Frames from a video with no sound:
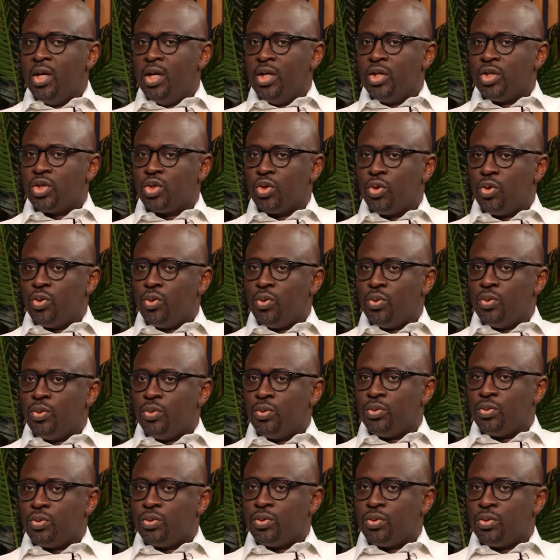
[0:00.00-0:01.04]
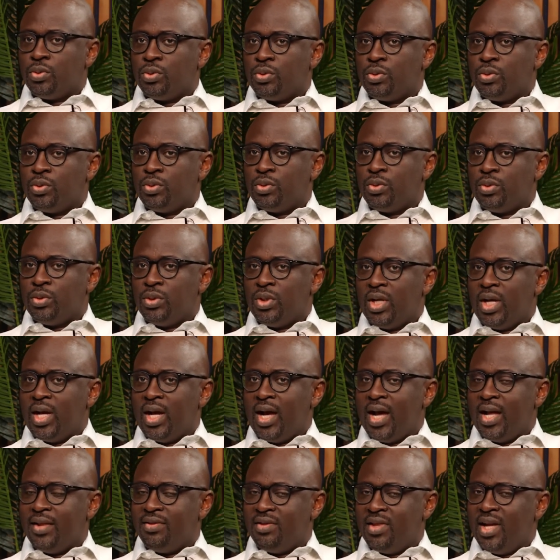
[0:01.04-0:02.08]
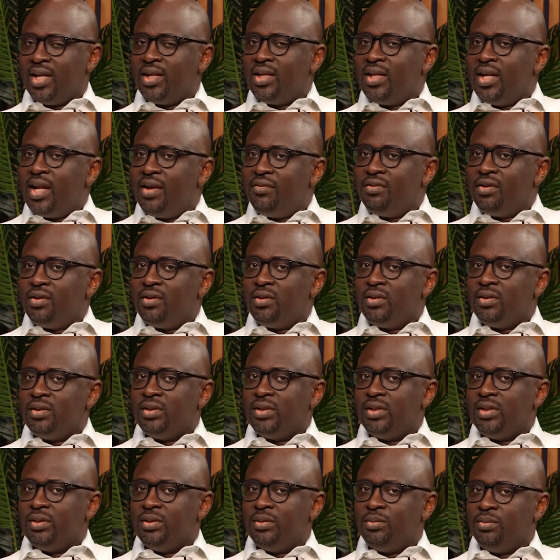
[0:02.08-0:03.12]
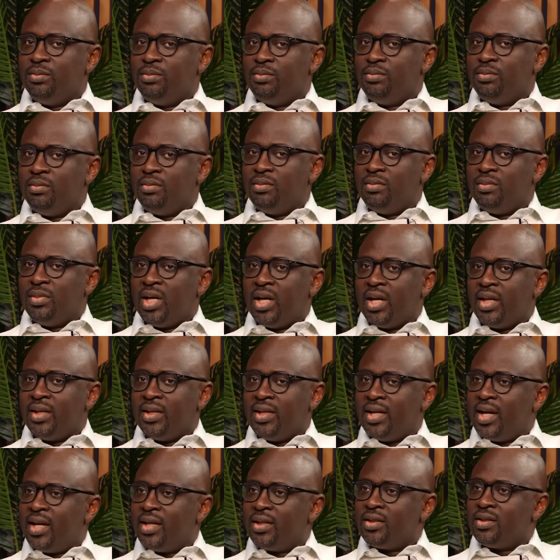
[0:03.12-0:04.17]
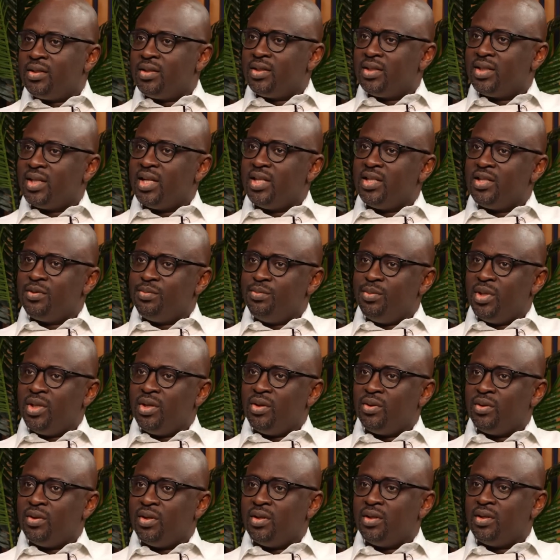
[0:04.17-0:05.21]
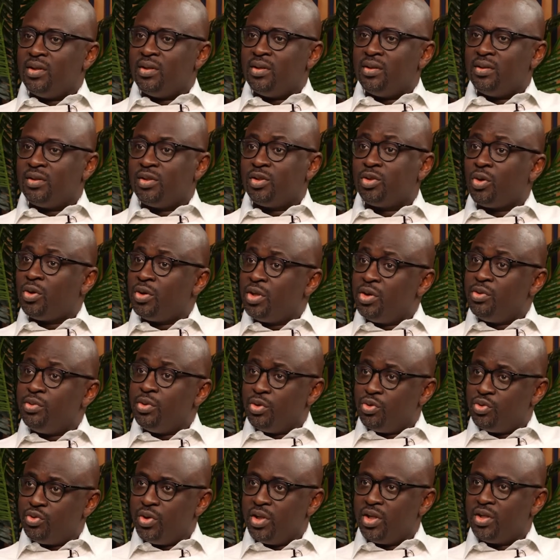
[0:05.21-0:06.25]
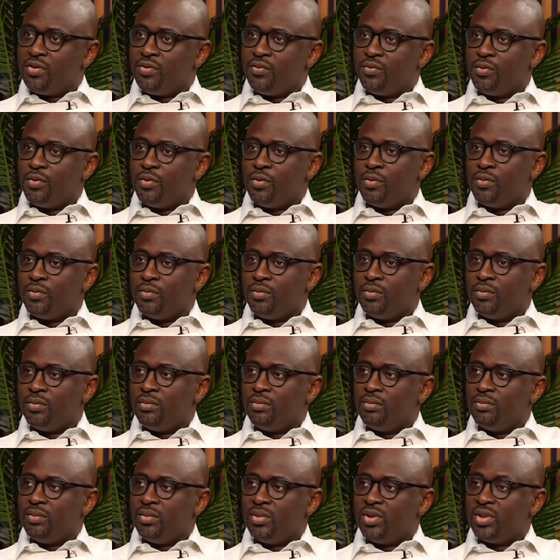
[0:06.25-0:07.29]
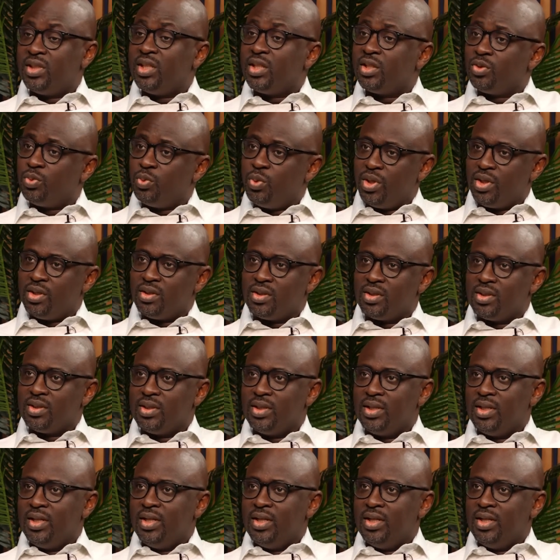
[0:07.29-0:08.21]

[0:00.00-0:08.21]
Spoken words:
So at that level, my dad sent me on a study retreat for 6 weeks.